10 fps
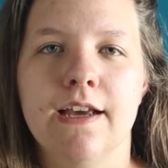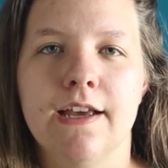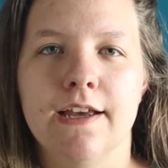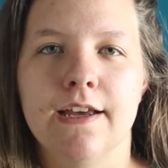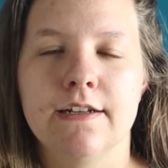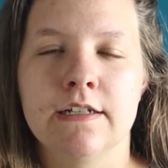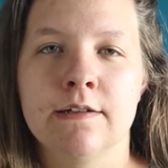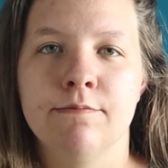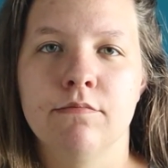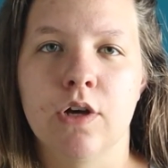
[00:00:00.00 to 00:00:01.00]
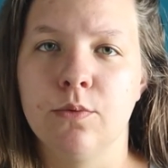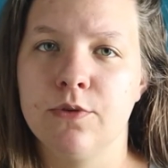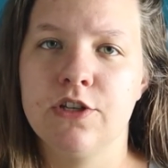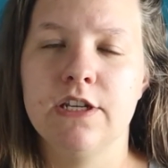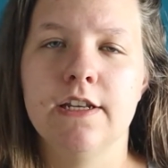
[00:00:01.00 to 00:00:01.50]
and hope
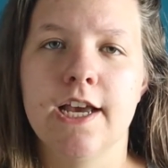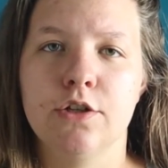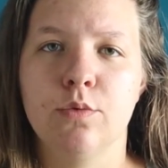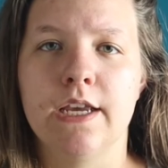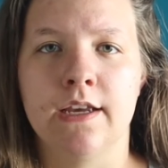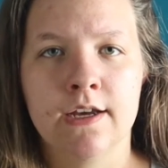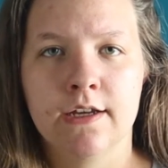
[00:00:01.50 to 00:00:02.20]
to see you next week.